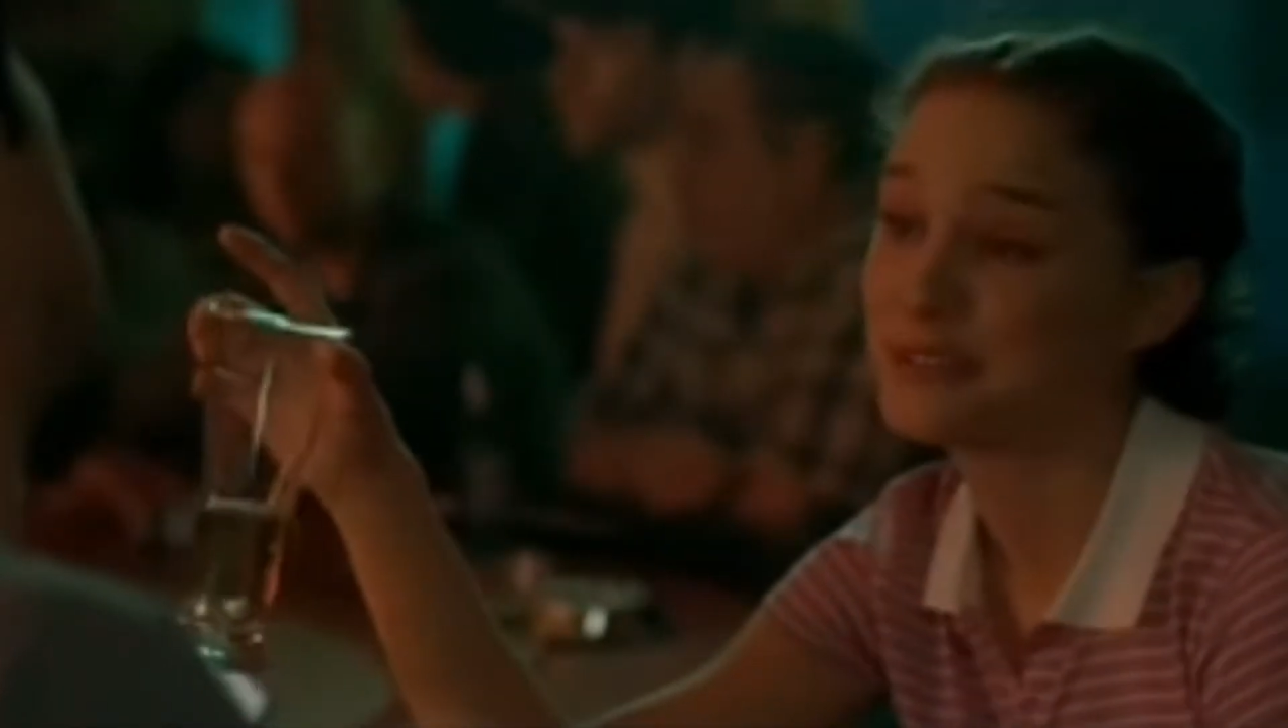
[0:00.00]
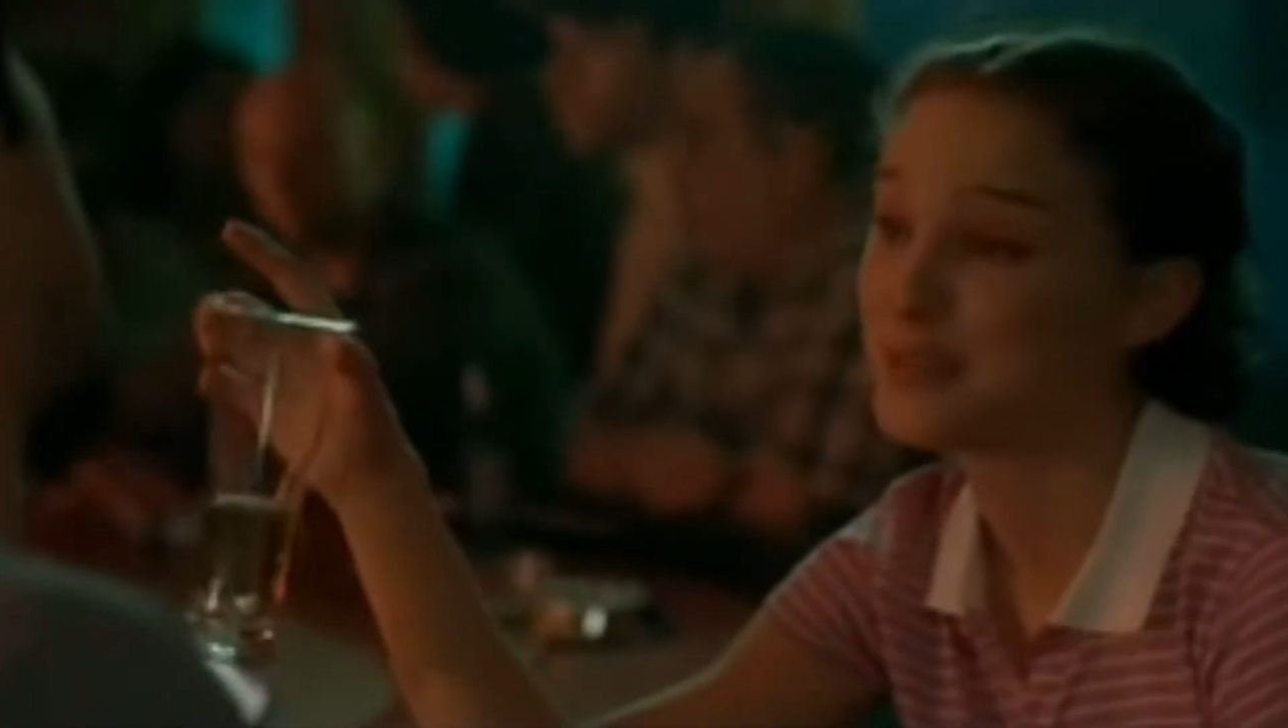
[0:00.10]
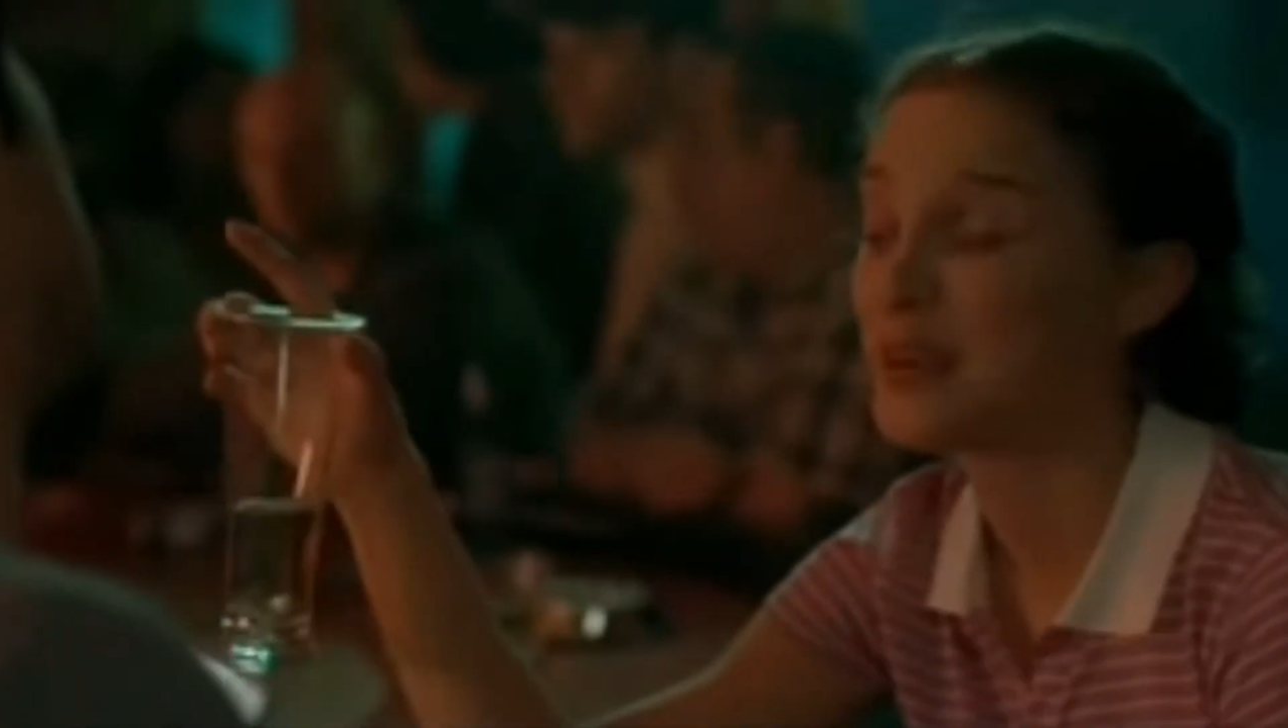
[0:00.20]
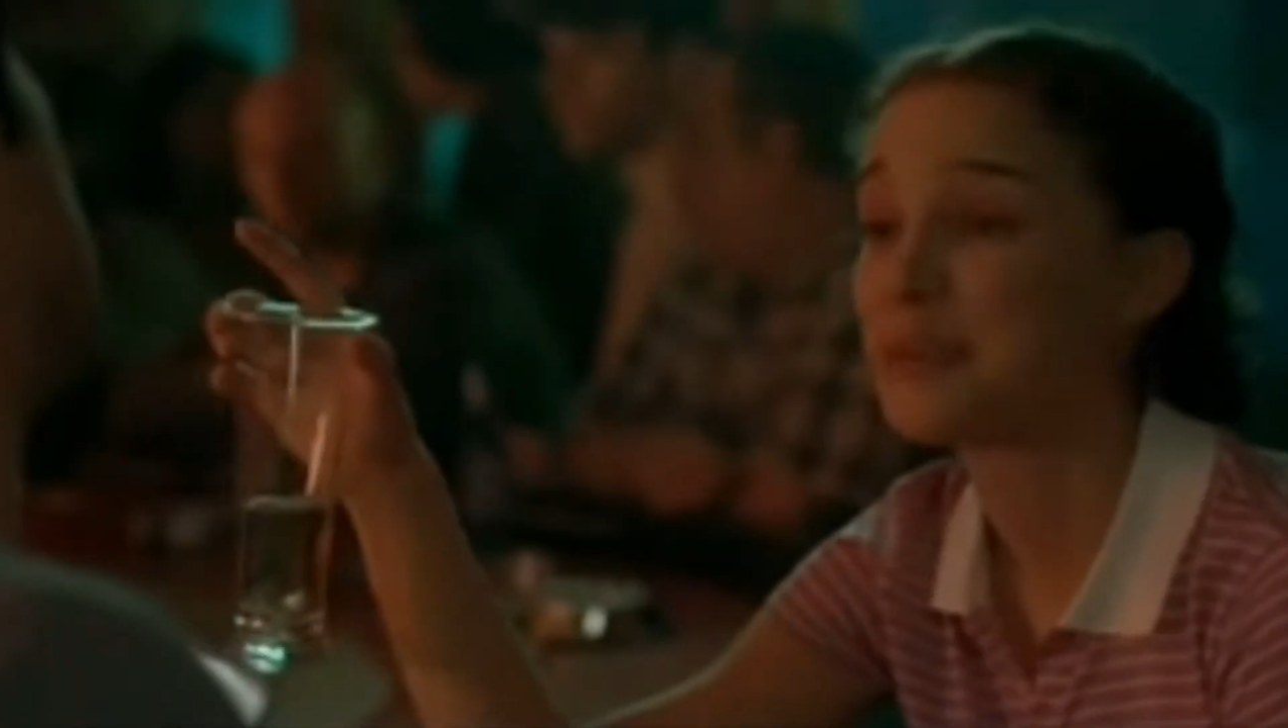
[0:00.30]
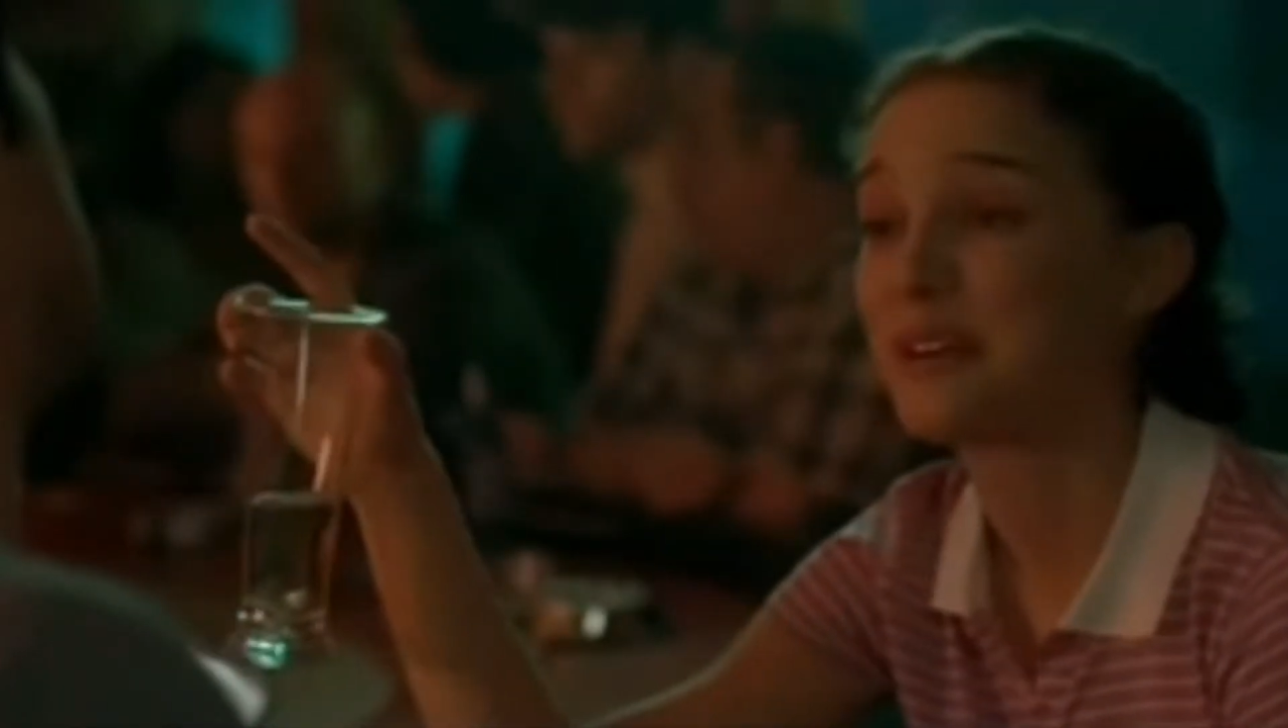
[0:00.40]
where
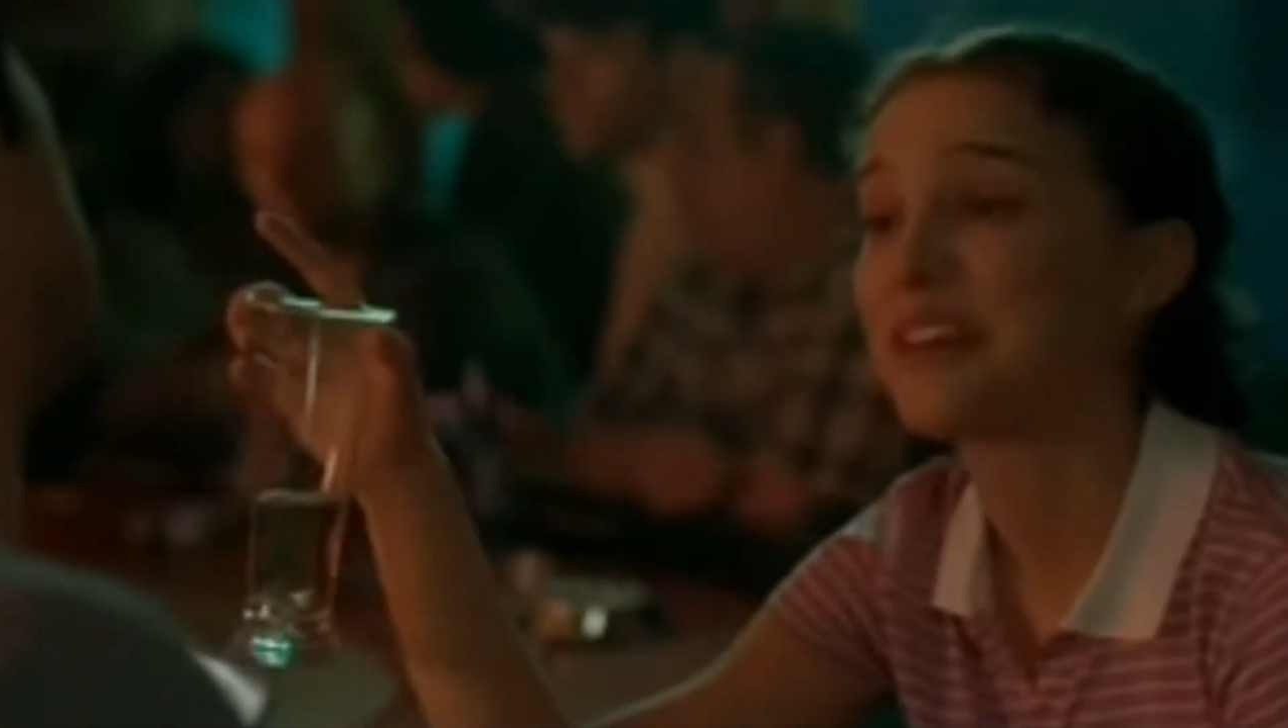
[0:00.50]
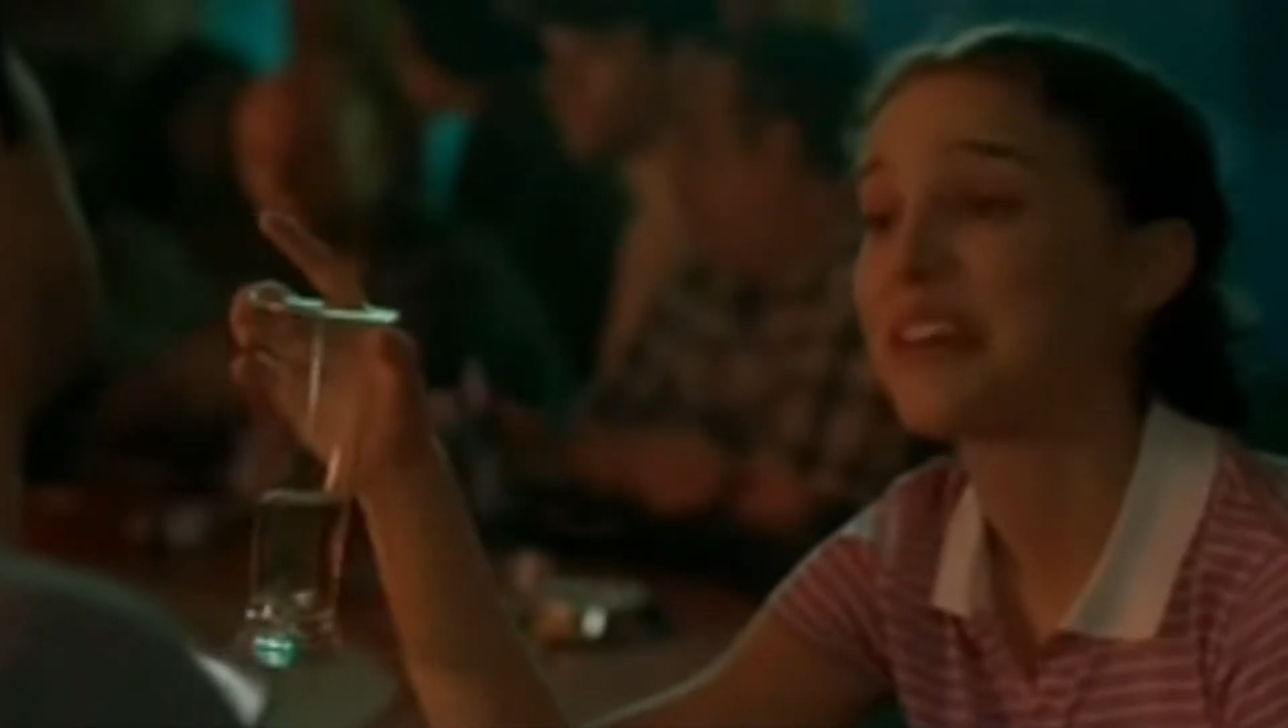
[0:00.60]
I work.